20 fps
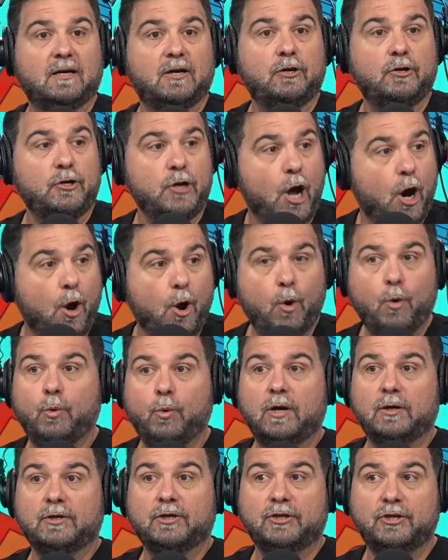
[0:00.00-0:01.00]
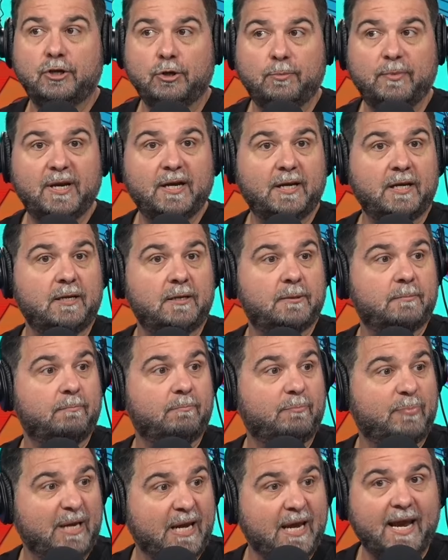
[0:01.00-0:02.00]
No human
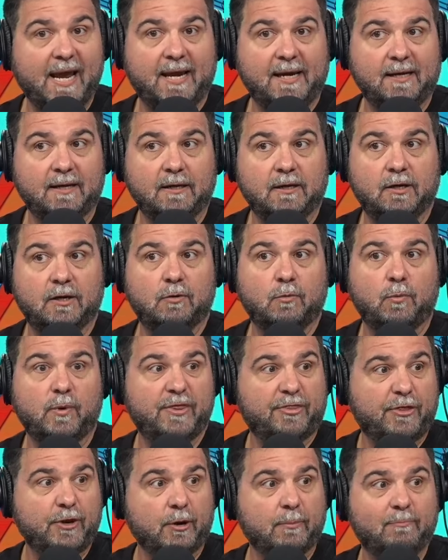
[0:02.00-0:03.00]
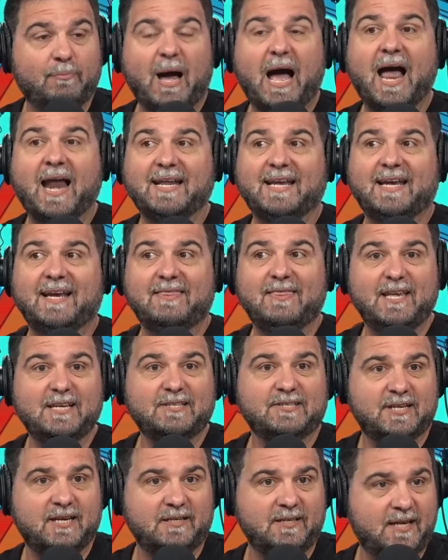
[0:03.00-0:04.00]
being with their body in this
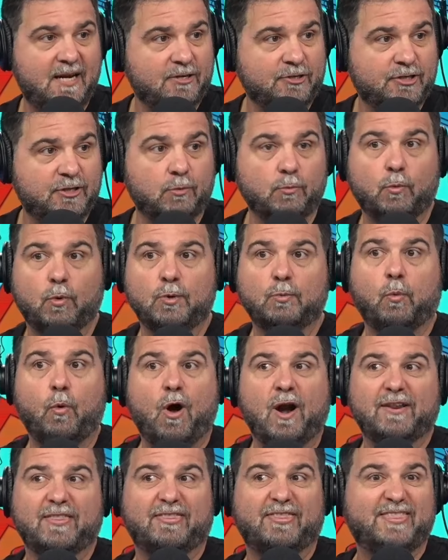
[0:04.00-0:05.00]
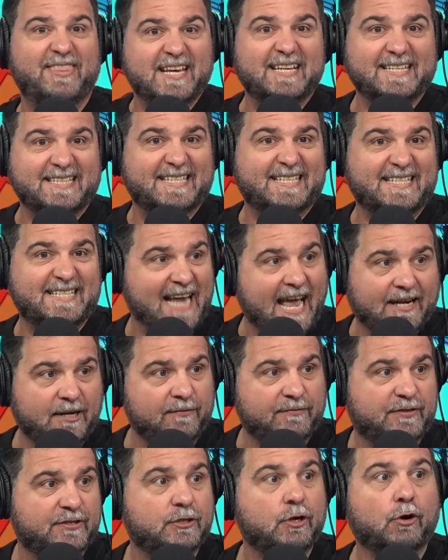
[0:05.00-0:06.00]
condition would want this set
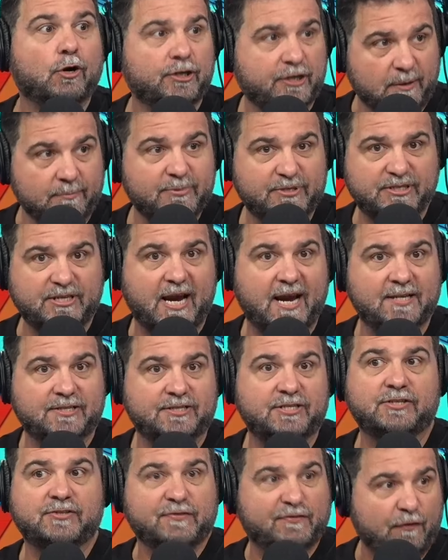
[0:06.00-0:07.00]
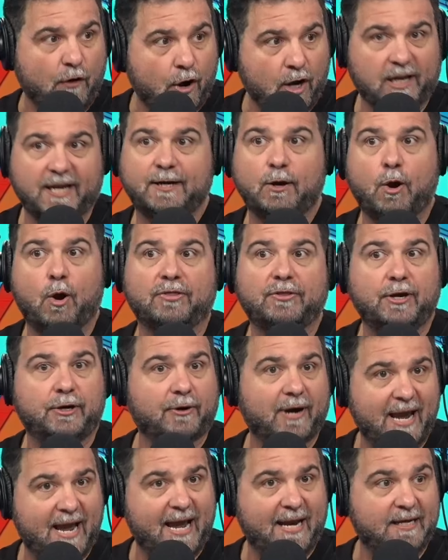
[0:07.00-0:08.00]
of circumstances falling on their
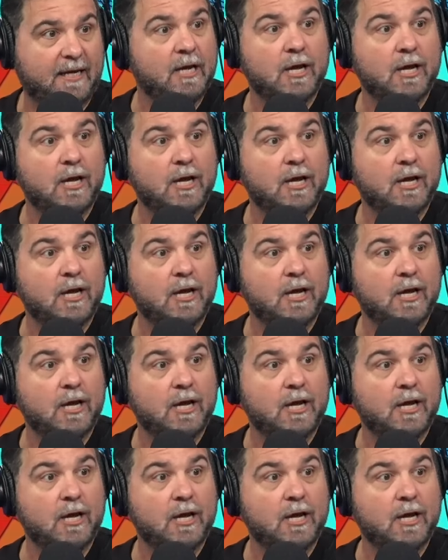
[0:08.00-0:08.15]
head.